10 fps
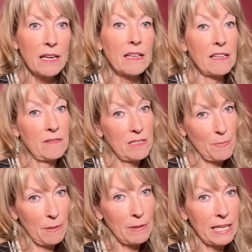that's
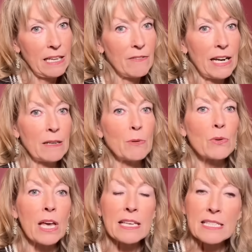publicly available
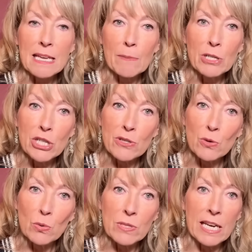that establishes
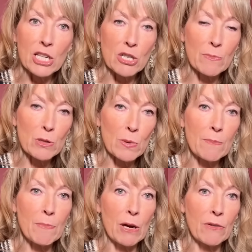causation between
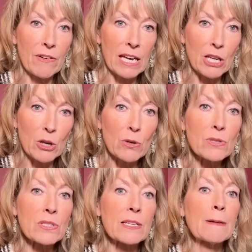Bovaer use